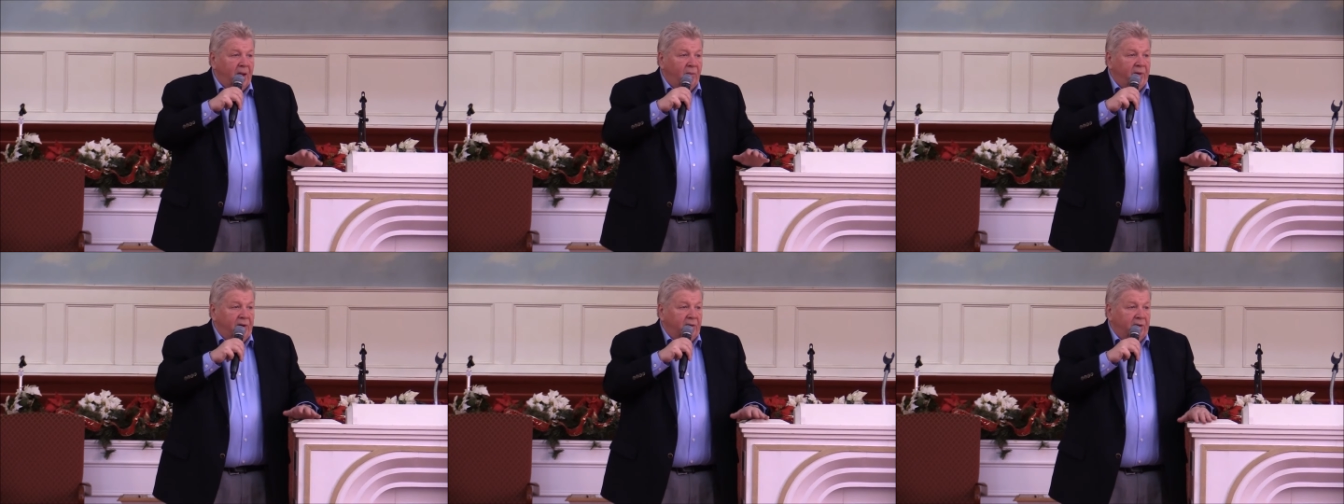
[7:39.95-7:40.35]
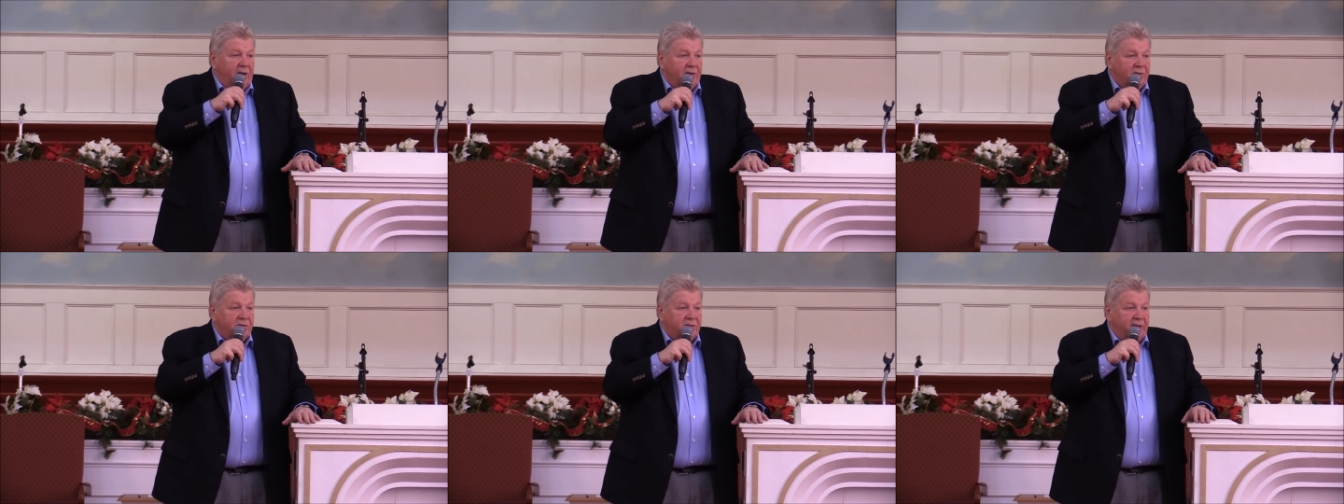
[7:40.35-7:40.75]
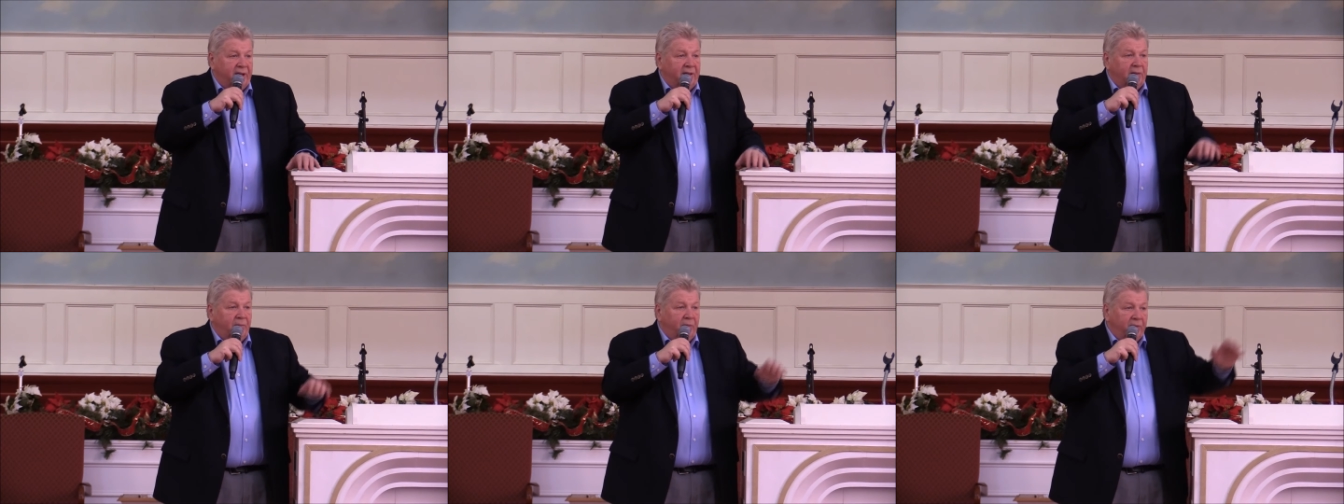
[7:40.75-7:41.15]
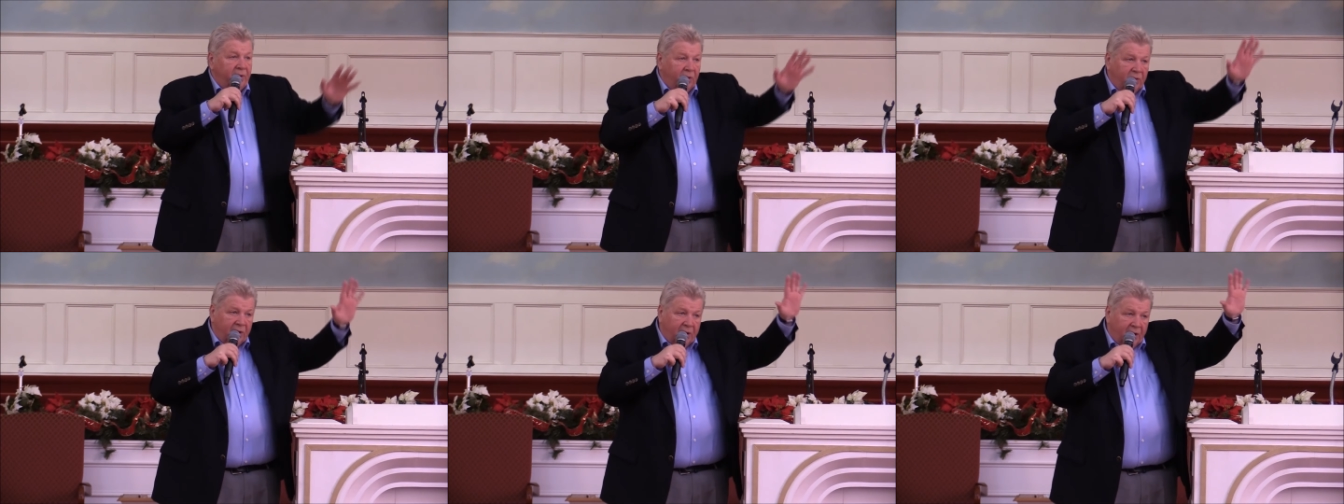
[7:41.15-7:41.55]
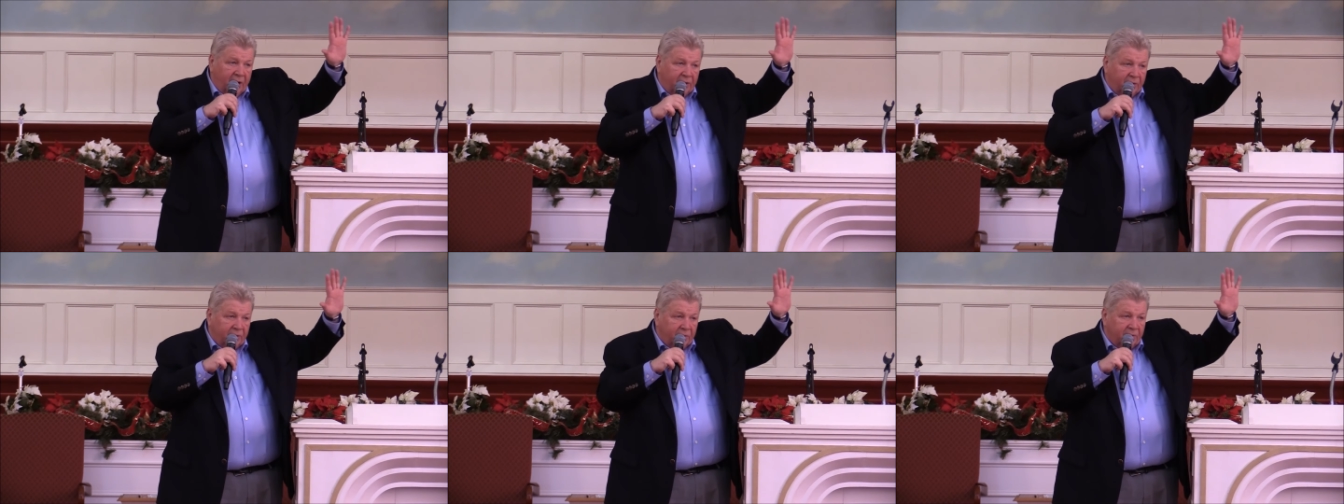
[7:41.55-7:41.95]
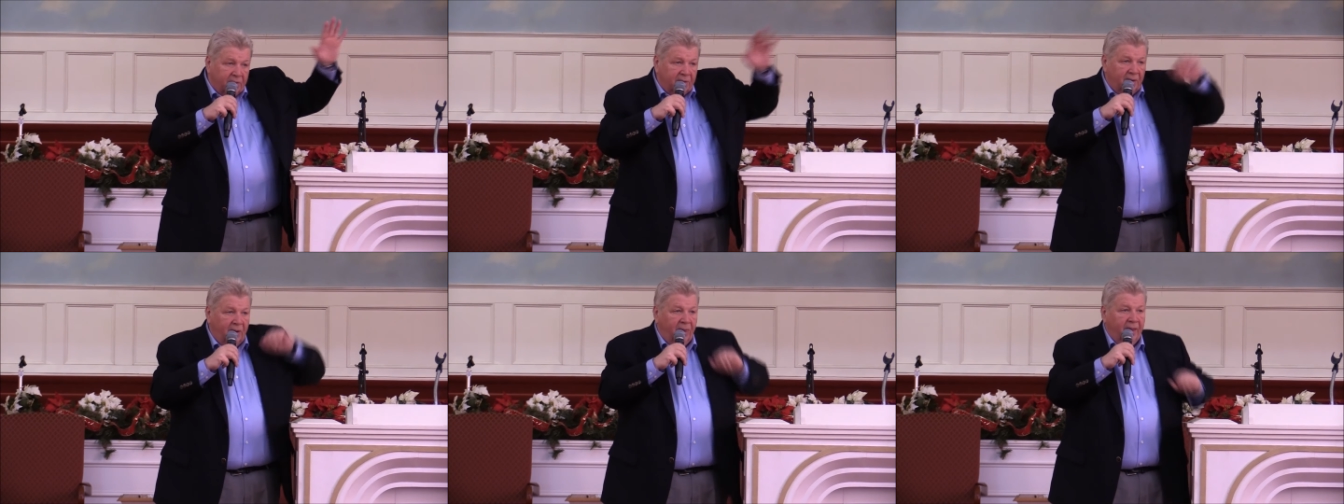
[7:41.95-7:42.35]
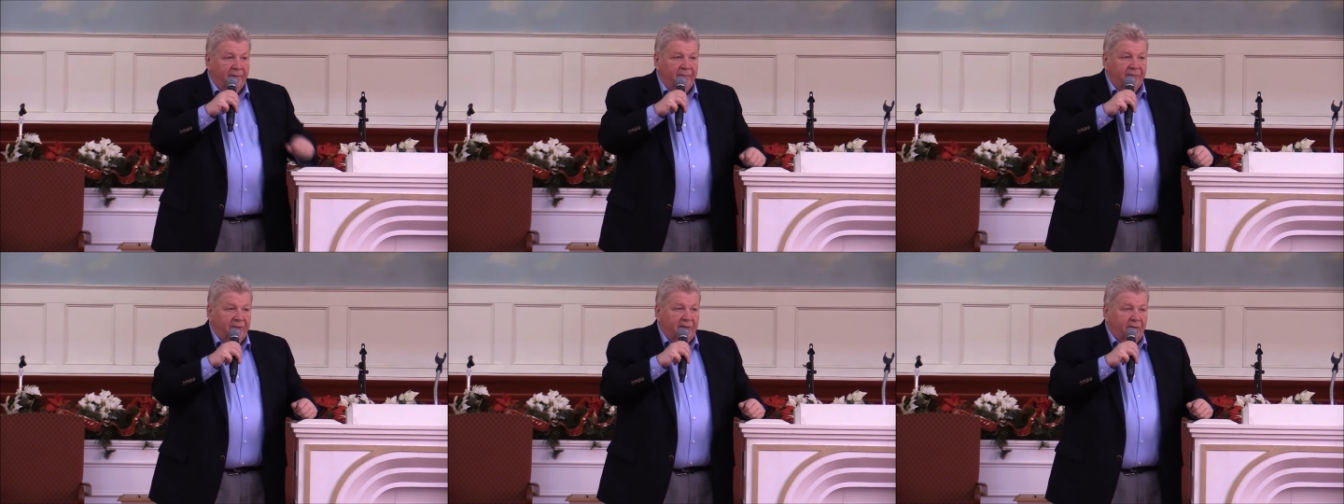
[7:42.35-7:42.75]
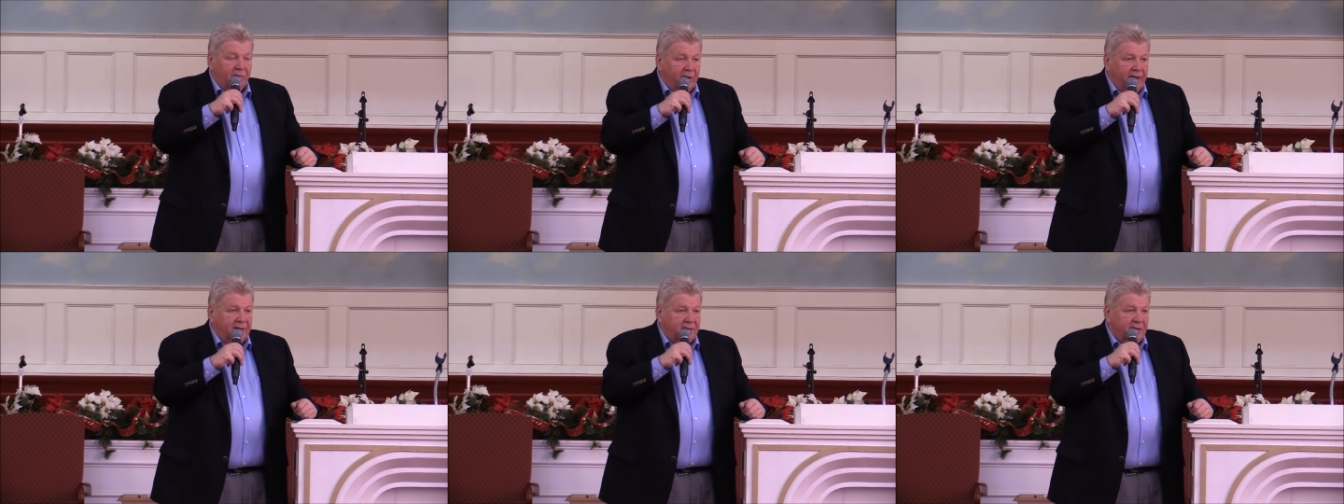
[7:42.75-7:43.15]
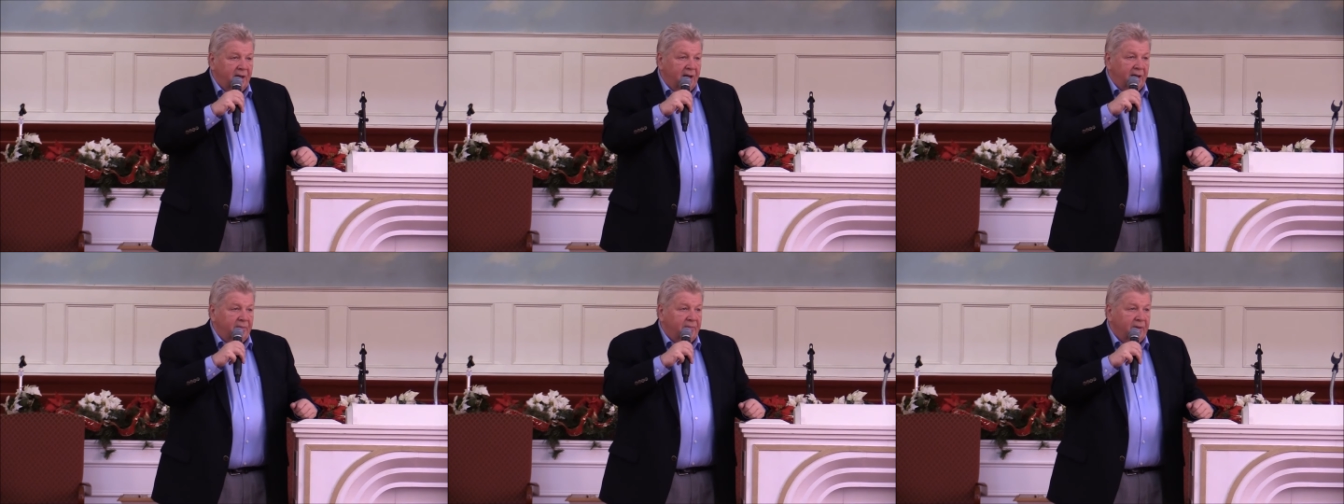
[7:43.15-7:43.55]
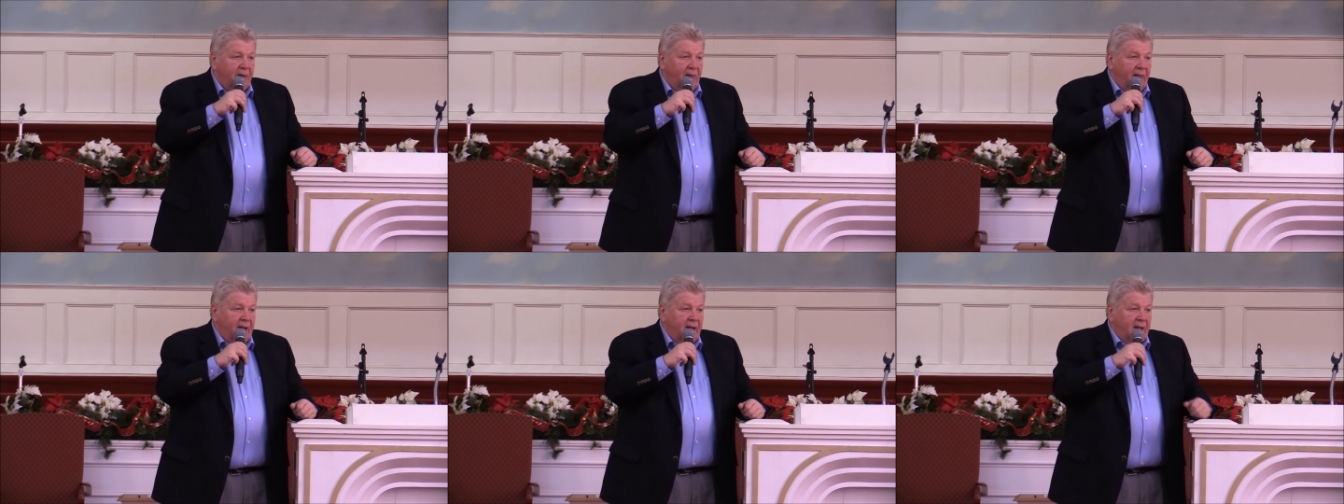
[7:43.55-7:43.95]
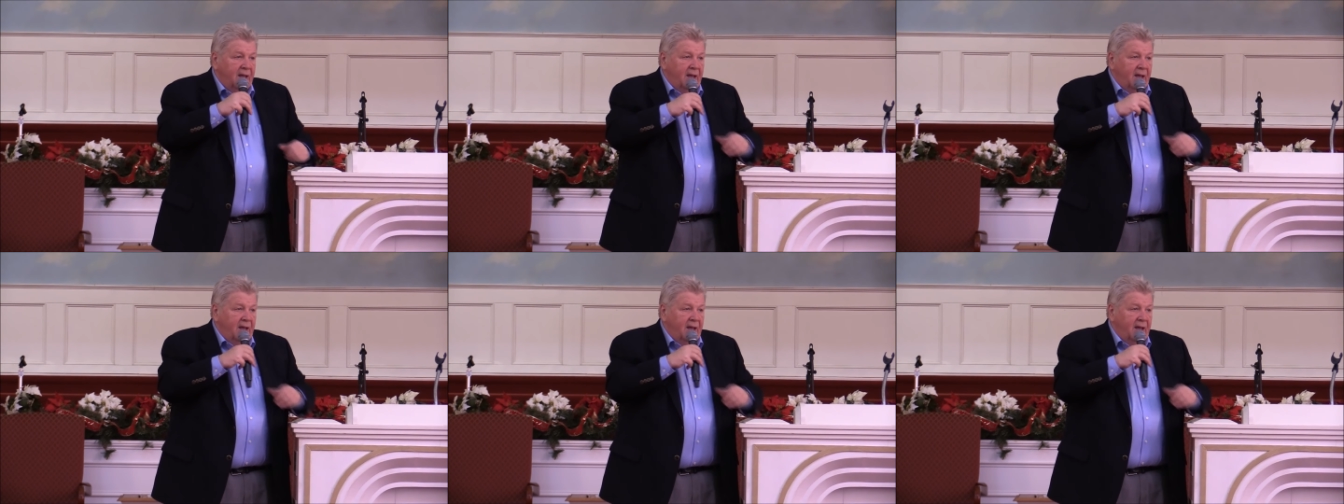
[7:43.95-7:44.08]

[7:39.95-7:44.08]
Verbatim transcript: We don't understand it, but we know that God knew it. The right time.